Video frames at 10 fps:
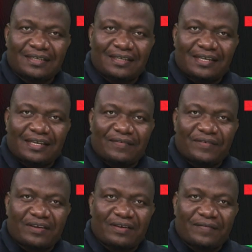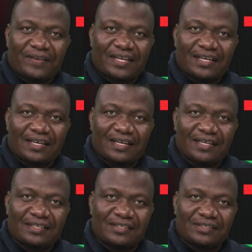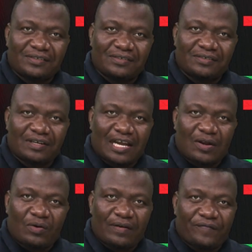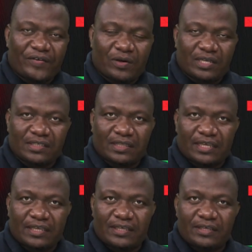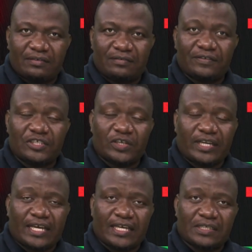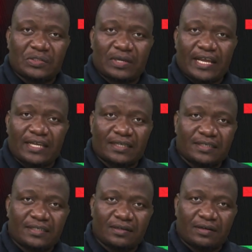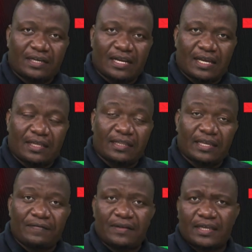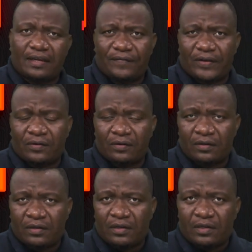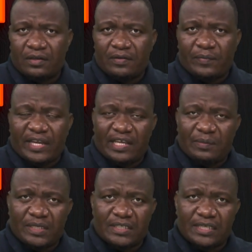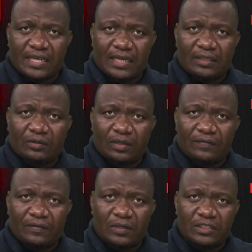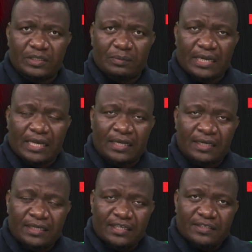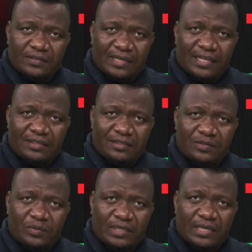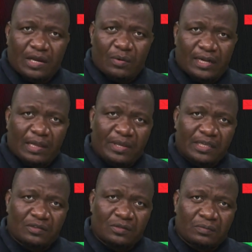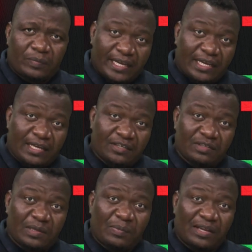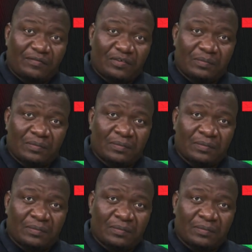A very good evening to our viewers. Thank you for joining us tonight on the Evening Review. My name is Toivo Njabela. Tonight we are welcoming back to the platform